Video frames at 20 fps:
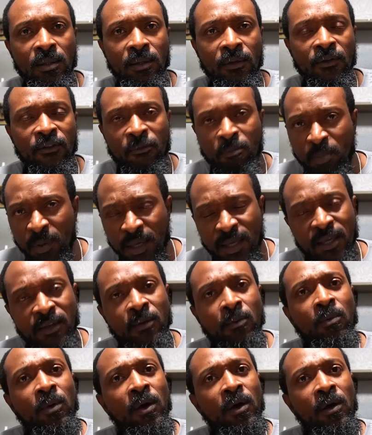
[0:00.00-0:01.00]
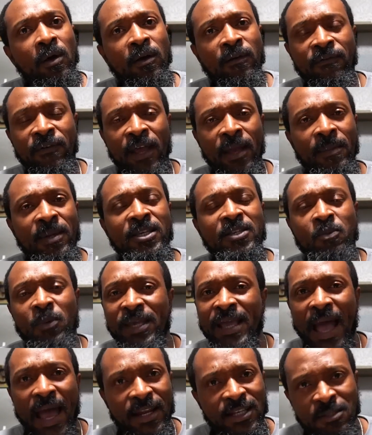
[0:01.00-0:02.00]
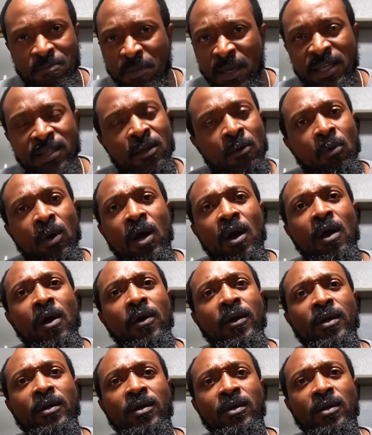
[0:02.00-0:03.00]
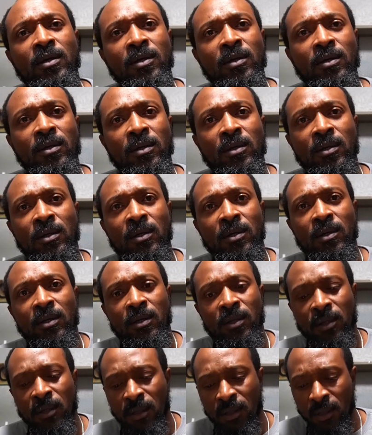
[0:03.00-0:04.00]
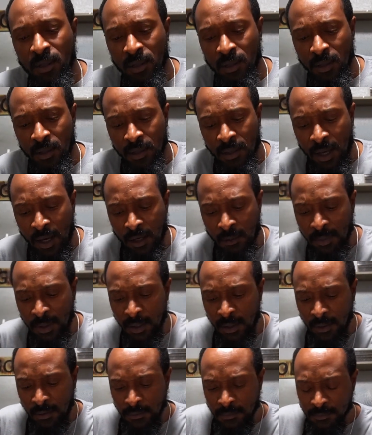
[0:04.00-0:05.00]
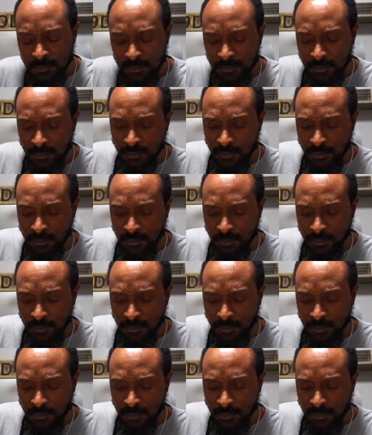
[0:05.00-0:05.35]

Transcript: Speaking the word, family. We got to speak the word. You know what I mean?